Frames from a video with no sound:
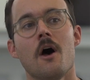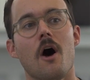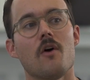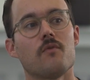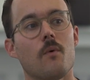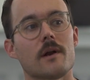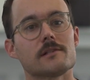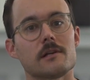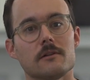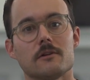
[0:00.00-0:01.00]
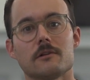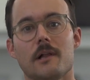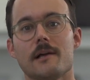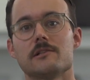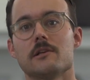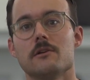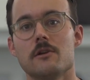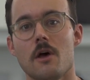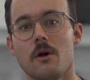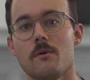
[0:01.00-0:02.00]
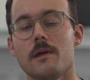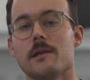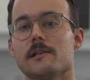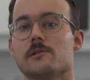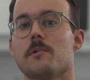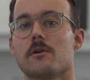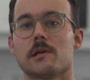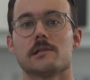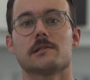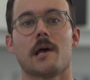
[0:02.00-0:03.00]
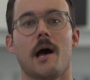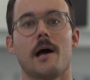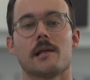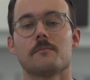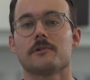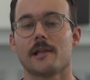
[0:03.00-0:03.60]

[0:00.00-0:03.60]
of what does it look like to know and experience God and